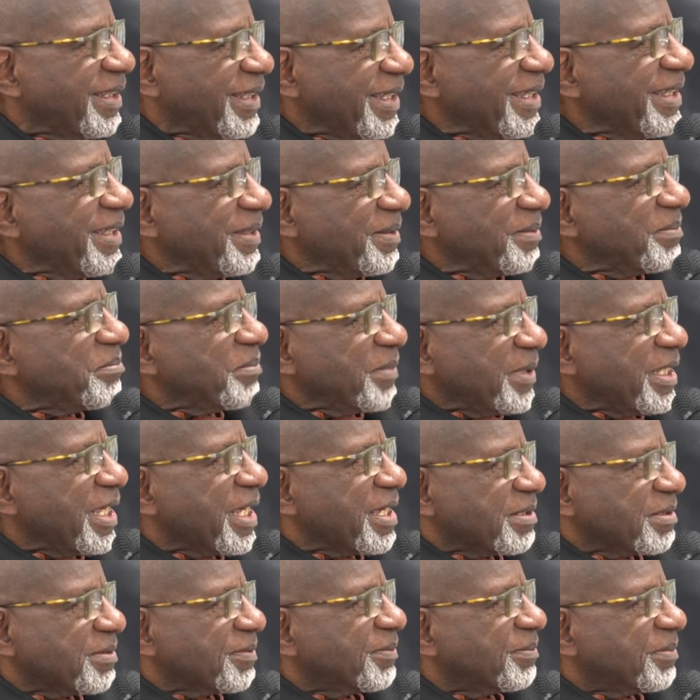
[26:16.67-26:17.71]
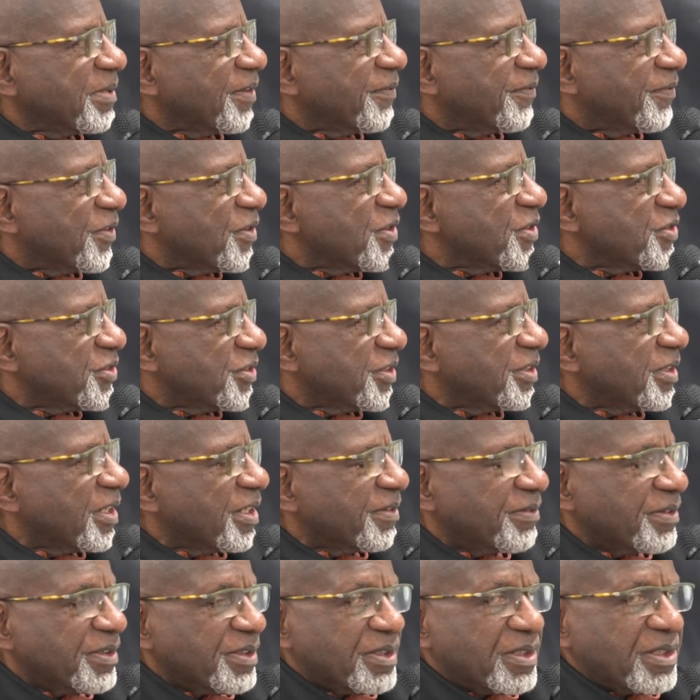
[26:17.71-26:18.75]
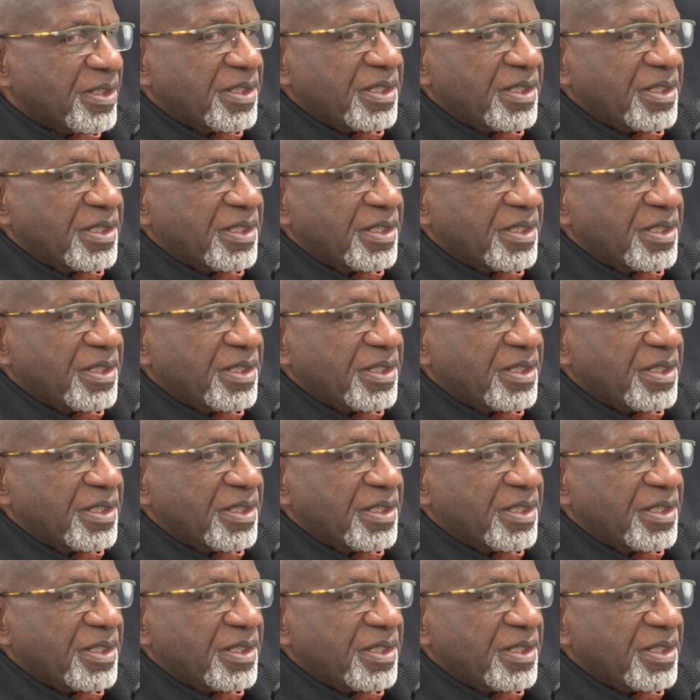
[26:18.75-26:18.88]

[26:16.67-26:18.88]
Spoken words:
he has a version of it.